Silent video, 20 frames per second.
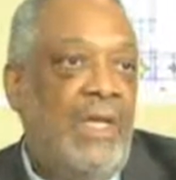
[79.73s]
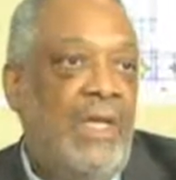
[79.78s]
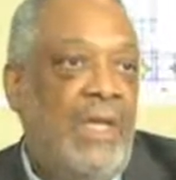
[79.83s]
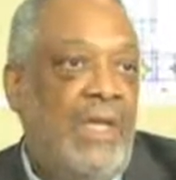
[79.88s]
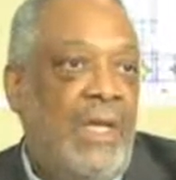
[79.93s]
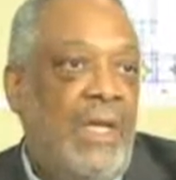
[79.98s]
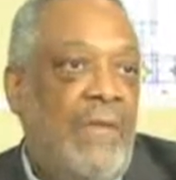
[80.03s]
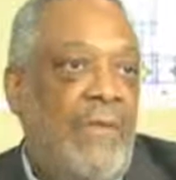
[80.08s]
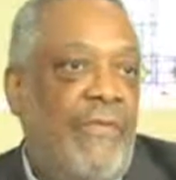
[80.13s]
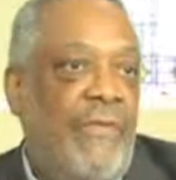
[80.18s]

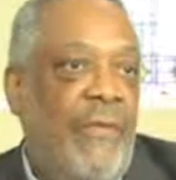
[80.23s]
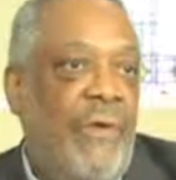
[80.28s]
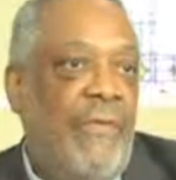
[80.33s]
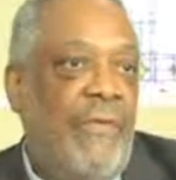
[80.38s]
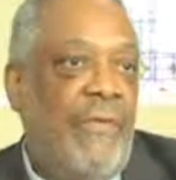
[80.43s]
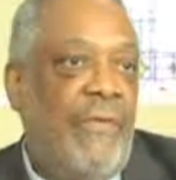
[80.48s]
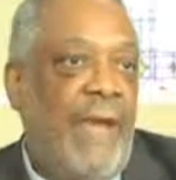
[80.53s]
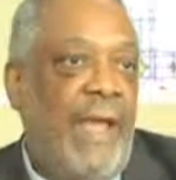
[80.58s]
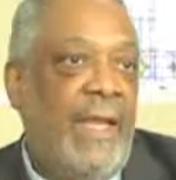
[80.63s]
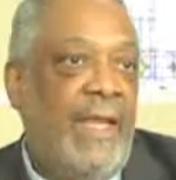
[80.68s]
to deal
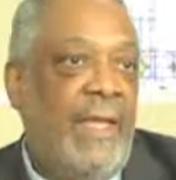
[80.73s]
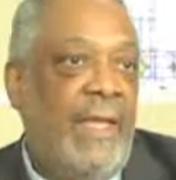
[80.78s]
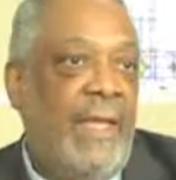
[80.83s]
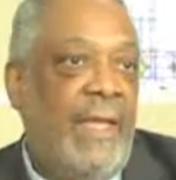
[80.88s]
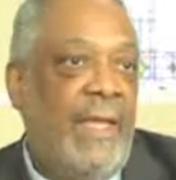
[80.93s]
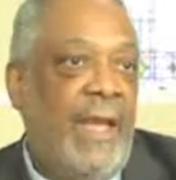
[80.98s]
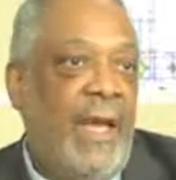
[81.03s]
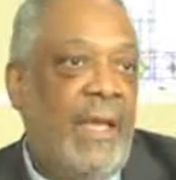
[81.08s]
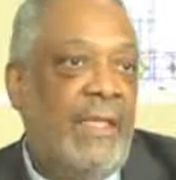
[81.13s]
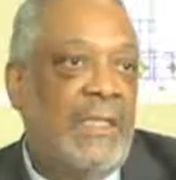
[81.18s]
forthrightly
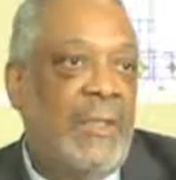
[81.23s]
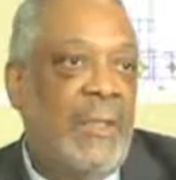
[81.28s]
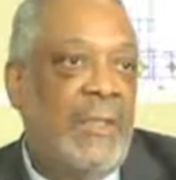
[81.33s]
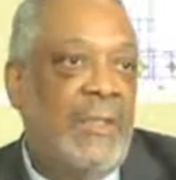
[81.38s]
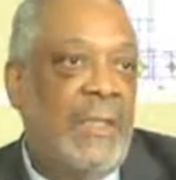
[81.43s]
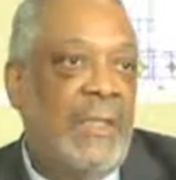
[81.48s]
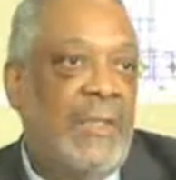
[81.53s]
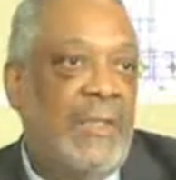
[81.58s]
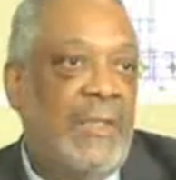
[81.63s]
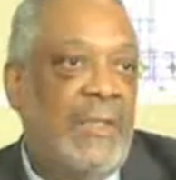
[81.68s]
and honestly
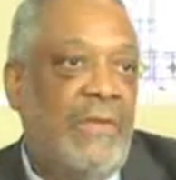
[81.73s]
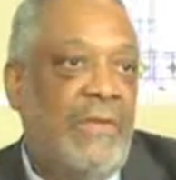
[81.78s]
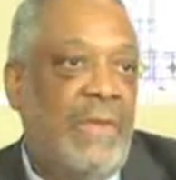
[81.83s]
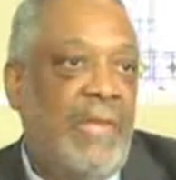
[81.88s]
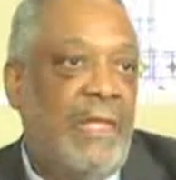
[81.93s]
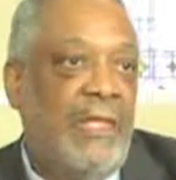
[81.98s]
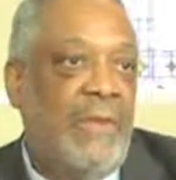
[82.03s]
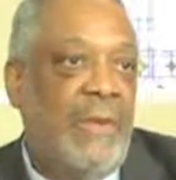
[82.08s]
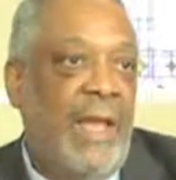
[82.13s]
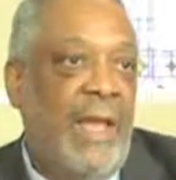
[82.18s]
with issues of
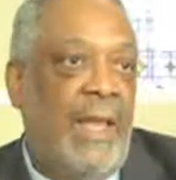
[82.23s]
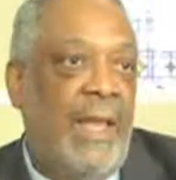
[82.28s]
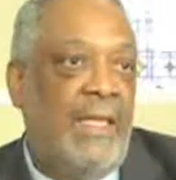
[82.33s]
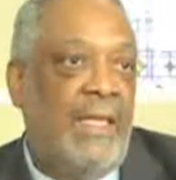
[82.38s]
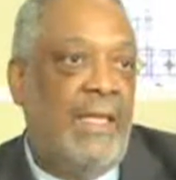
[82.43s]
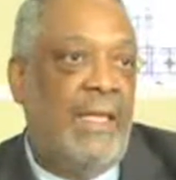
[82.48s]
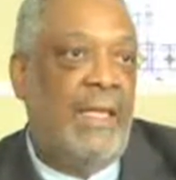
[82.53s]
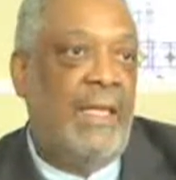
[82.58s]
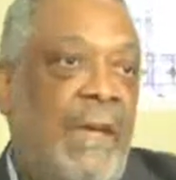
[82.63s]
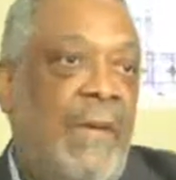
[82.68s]

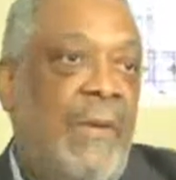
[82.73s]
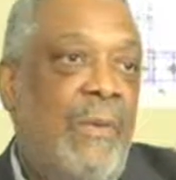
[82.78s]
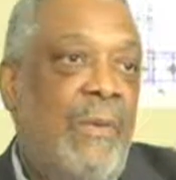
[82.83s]
sexuality.